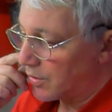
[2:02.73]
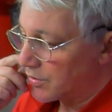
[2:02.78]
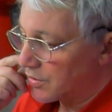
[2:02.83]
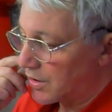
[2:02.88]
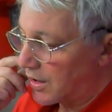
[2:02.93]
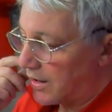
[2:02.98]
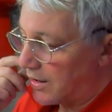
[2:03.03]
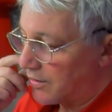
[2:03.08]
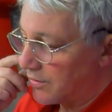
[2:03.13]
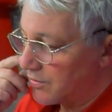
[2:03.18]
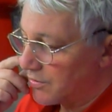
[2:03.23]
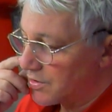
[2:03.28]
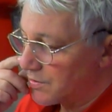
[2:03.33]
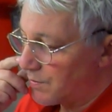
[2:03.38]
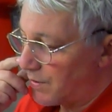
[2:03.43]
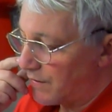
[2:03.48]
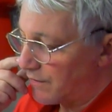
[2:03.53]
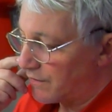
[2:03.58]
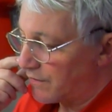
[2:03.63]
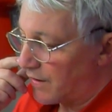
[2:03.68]
Mosquito,
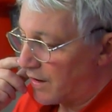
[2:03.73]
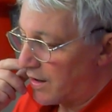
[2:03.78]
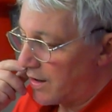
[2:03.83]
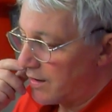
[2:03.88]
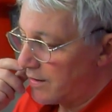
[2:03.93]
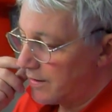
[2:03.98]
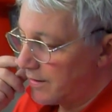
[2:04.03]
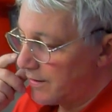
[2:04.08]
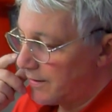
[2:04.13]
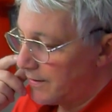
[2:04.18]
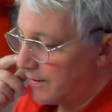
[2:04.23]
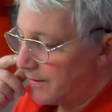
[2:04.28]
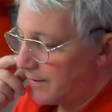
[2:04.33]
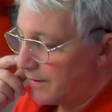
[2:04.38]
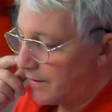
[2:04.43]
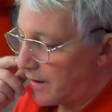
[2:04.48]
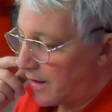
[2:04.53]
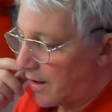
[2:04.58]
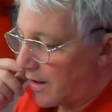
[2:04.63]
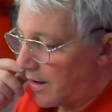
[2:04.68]
Spitfire.
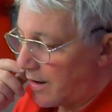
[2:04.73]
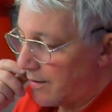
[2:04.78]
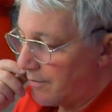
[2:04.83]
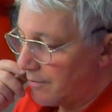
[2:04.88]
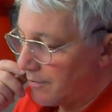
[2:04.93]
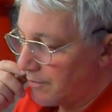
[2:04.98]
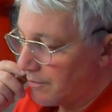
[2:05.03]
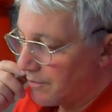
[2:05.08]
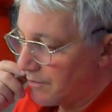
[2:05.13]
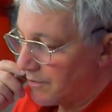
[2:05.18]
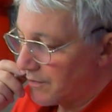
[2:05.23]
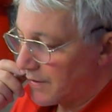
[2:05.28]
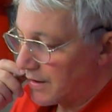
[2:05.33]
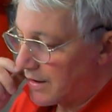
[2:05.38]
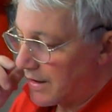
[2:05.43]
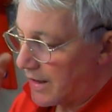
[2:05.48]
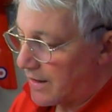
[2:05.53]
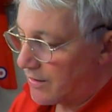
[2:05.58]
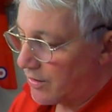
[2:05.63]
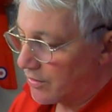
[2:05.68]

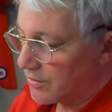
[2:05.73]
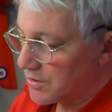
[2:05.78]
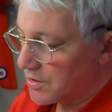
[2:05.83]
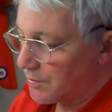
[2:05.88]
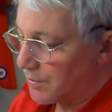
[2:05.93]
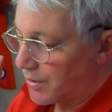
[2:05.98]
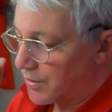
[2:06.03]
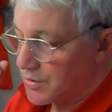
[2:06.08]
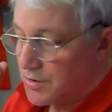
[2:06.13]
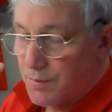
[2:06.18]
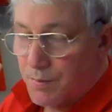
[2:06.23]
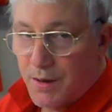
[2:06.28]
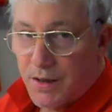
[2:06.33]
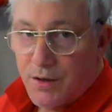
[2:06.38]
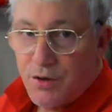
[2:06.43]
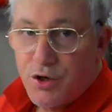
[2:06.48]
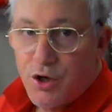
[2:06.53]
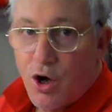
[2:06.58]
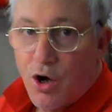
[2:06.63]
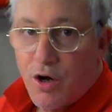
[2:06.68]
They're not supposed to be
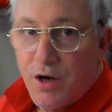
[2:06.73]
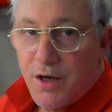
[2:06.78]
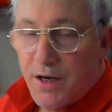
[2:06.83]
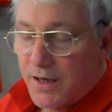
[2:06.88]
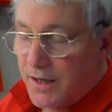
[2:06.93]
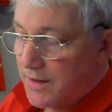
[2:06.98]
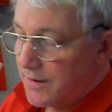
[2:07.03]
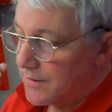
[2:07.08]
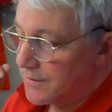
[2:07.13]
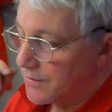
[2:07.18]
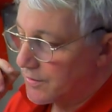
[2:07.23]
shiny,